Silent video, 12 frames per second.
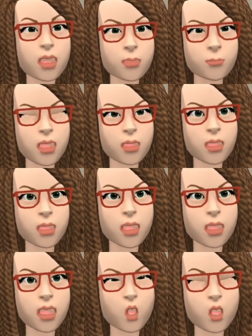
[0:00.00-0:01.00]
expenses
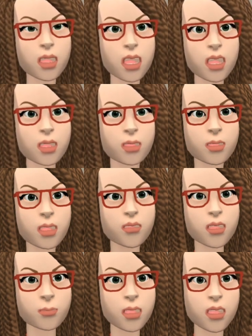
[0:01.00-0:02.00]
excluding taxes
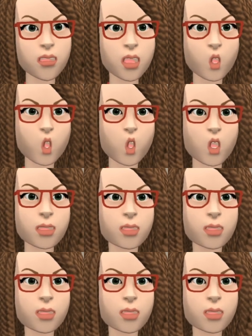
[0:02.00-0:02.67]
from revenue